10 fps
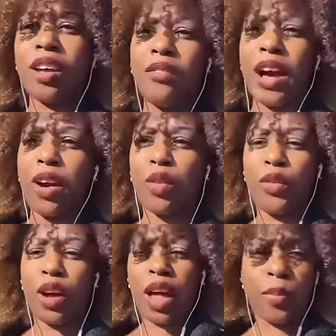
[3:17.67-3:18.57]
viral
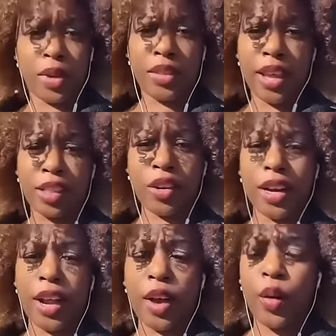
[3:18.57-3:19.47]
for a couple of things right
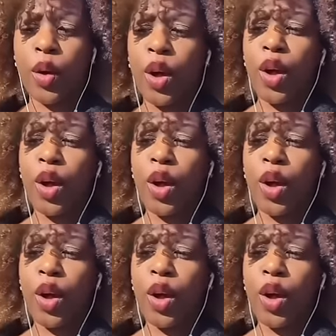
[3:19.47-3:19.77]
now.